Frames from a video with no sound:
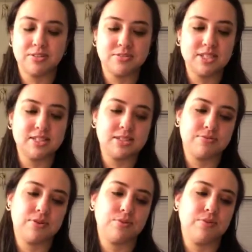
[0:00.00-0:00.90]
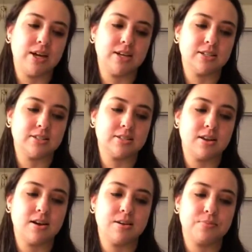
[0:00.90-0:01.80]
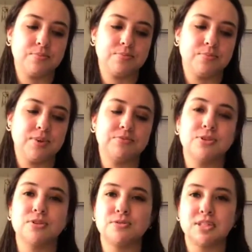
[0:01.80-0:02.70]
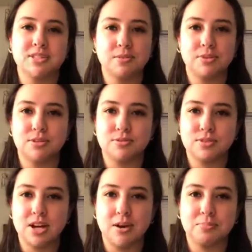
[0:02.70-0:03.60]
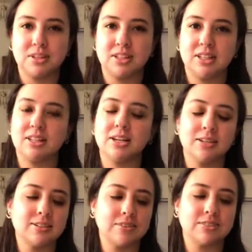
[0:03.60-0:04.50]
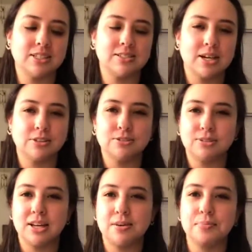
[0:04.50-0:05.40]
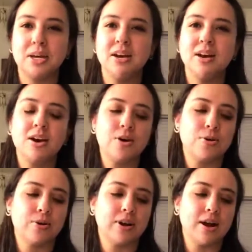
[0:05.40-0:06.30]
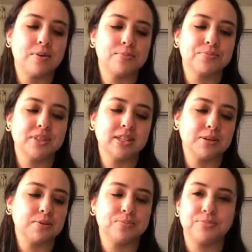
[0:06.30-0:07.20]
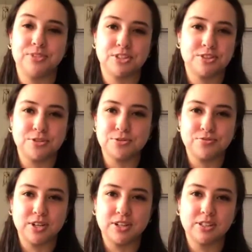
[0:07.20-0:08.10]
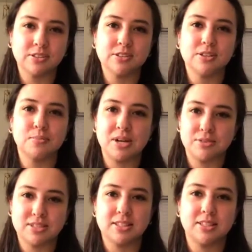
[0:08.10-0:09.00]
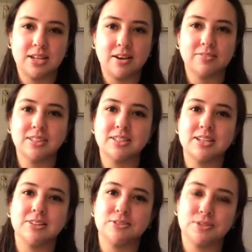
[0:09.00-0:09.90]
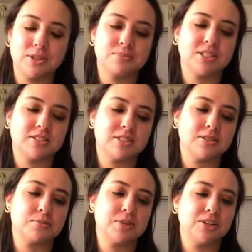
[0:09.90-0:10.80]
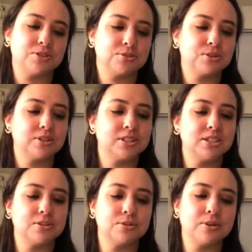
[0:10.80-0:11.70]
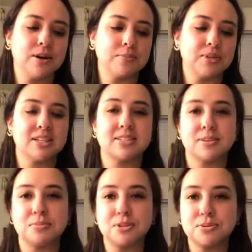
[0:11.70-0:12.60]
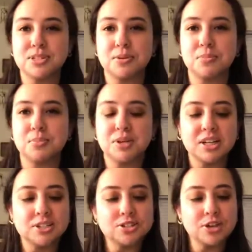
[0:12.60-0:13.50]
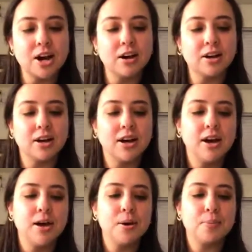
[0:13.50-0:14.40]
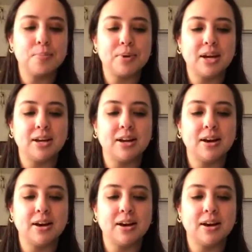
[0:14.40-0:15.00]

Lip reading: of these different ways. If you're using some of those topically, like definitely dilute them, or like just use very little amounts and then heavily dilute them, just to make sure too, because some of those can be pretty strong. But